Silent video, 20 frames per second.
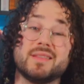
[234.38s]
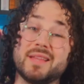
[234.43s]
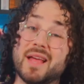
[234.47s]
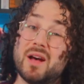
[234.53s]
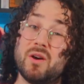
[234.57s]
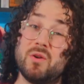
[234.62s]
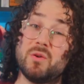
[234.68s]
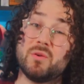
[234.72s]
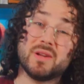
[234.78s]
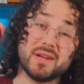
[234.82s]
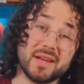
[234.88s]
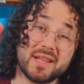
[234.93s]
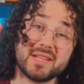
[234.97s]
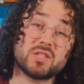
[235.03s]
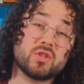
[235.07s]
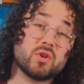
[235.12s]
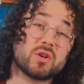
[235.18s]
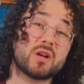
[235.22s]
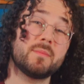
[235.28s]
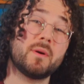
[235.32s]
Now let's
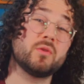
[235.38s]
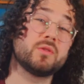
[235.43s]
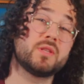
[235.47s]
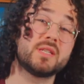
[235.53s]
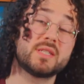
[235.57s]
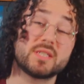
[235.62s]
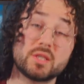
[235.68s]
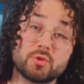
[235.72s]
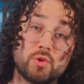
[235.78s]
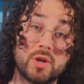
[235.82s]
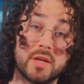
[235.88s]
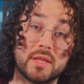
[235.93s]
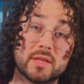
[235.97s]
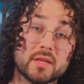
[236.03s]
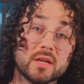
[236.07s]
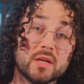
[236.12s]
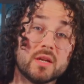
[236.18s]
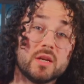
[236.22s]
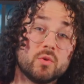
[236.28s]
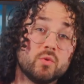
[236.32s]
talk about the screen,
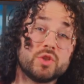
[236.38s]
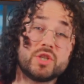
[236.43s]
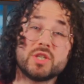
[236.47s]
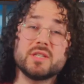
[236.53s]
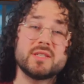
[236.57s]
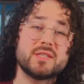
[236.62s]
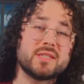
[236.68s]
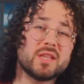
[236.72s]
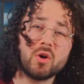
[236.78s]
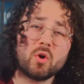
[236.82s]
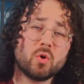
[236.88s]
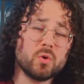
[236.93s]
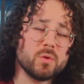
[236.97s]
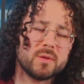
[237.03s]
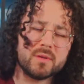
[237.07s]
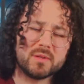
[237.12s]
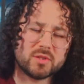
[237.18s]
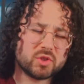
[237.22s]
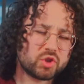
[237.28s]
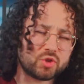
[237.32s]
which is the
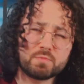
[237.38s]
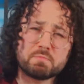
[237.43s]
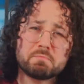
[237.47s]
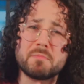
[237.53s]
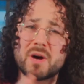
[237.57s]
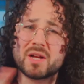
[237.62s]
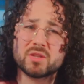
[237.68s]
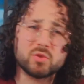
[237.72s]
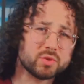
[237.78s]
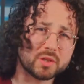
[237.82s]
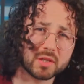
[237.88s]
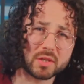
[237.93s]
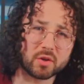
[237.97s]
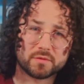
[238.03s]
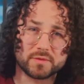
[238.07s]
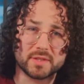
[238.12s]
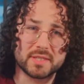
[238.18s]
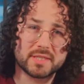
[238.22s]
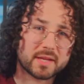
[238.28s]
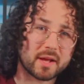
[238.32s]
whole schmadoodle
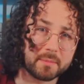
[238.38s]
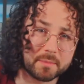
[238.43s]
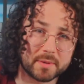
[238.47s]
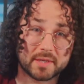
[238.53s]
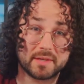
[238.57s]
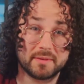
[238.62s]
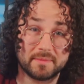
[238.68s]
of this company.